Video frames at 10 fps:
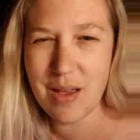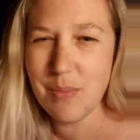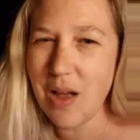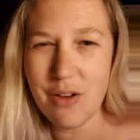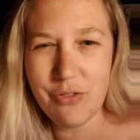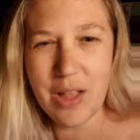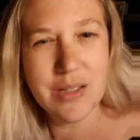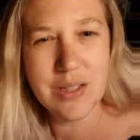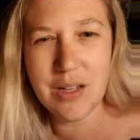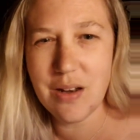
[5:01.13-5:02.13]
I'm not
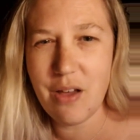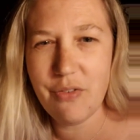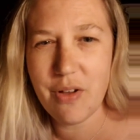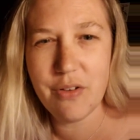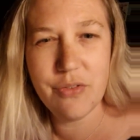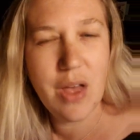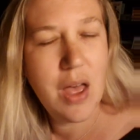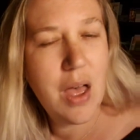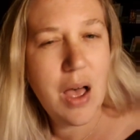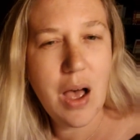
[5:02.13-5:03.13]
flexing enough of.
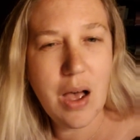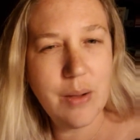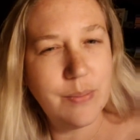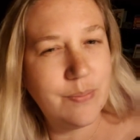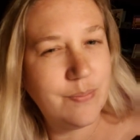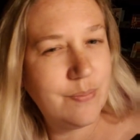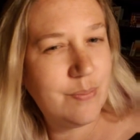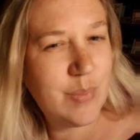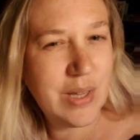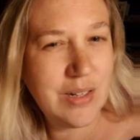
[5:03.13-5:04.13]
Um,
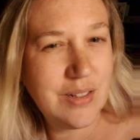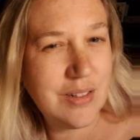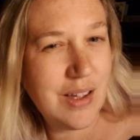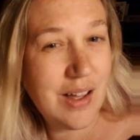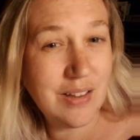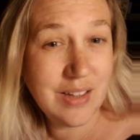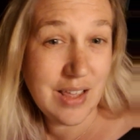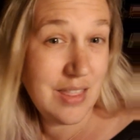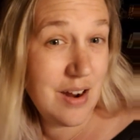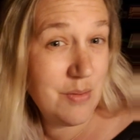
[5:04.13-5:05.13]
but I'll
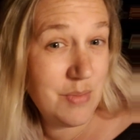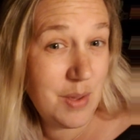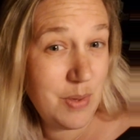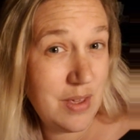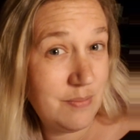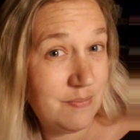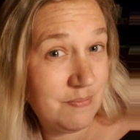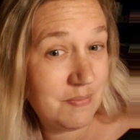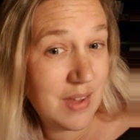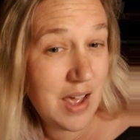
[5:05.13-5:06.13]
get there maybe.
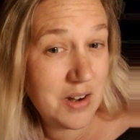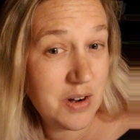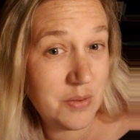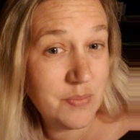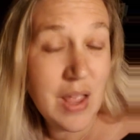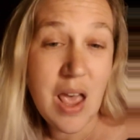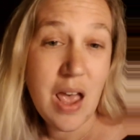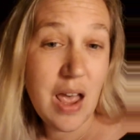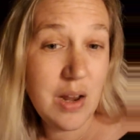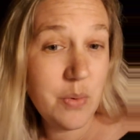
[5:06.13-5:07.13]
I don't know.
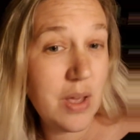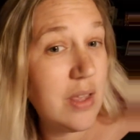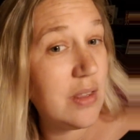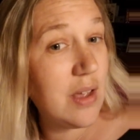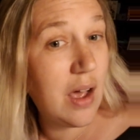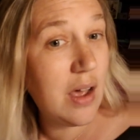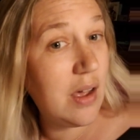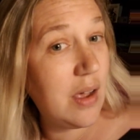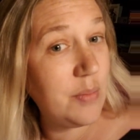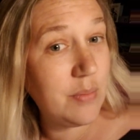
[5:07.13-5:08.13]
Anyway, uh,
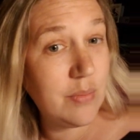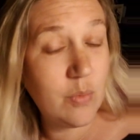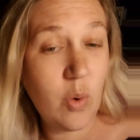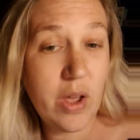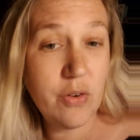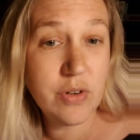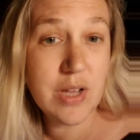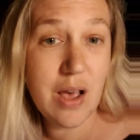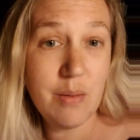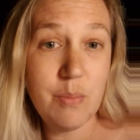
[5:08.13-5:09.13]
I'm way over
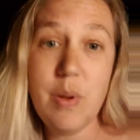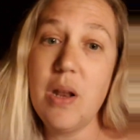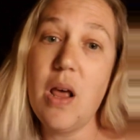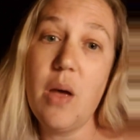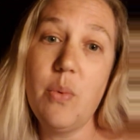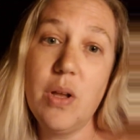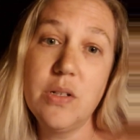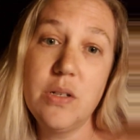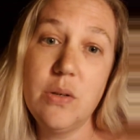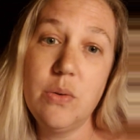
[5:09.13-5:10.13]
time, but I
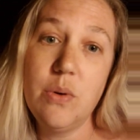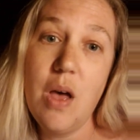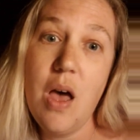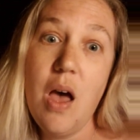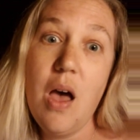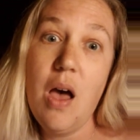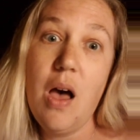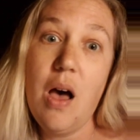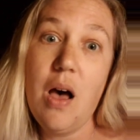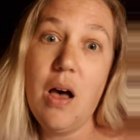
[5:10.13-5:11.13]
want to
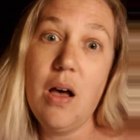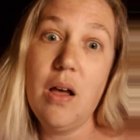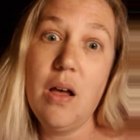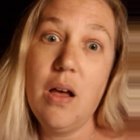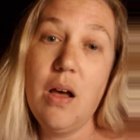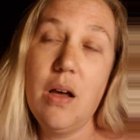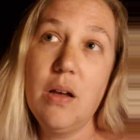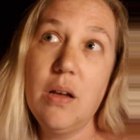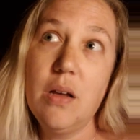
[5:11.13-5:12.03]
uh, uh,